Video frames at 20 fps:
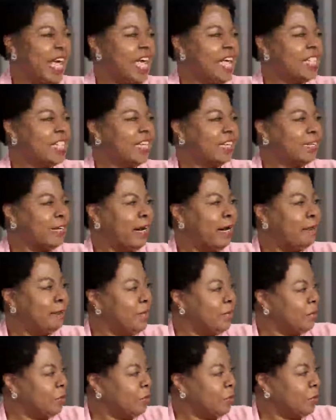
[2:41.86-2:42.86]
The
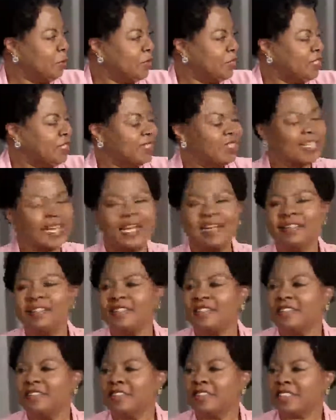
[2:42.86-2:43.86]
Common Core
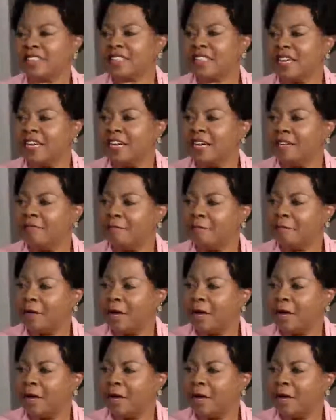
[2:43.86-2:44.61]
Standards have